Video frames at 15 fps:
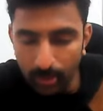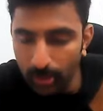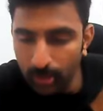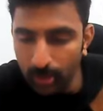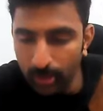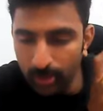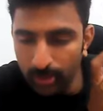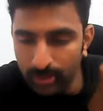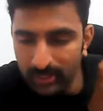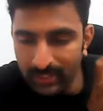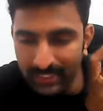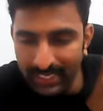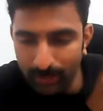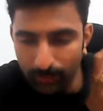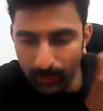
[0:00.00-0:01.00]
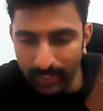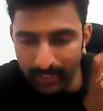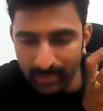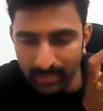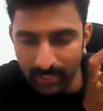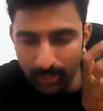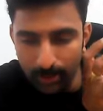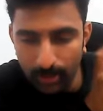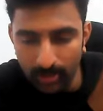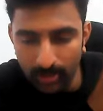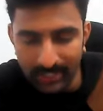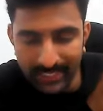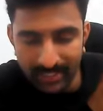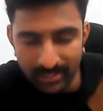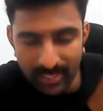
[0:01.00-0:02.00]
Dose,
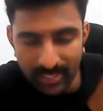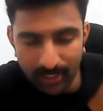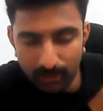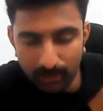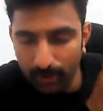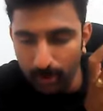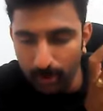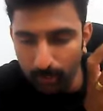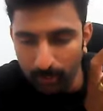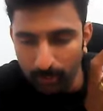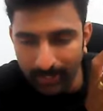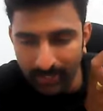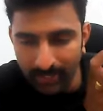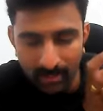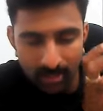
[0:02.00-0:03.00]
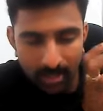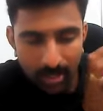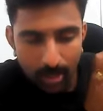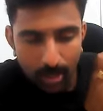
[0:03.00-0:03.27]
DOSC, stands for dopamine,